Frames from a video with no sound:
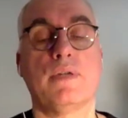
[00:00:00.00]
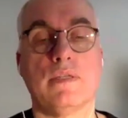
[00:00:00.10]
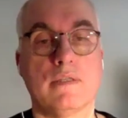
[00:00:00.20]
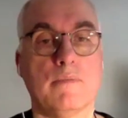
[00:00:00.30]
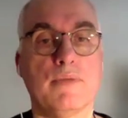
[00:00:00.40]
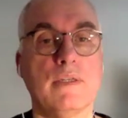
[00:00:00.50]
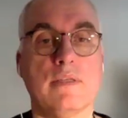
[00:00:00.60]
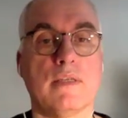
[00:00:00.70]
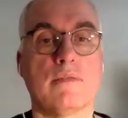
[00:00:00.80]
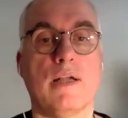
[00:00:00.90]

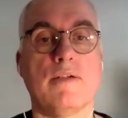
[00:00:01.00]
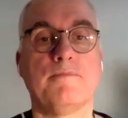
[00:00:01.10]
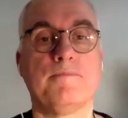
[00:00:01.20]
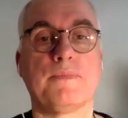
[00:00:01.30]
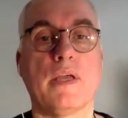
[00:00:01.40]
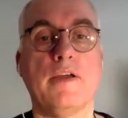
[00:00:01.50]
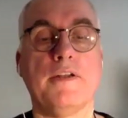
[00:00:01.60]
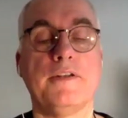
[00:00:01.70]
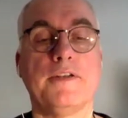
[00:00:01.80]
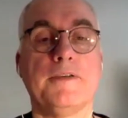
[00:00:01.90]
participants as well.
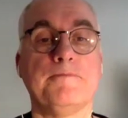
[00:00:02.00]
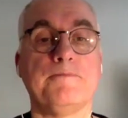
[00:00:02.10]
And